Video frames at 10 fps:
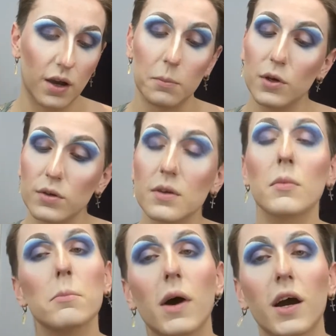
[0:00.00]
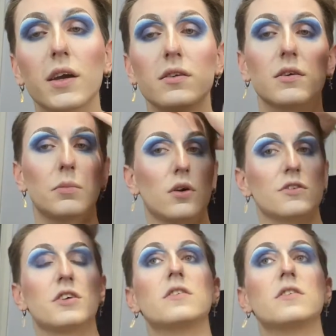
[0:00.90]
I'm losing my mind, apologies.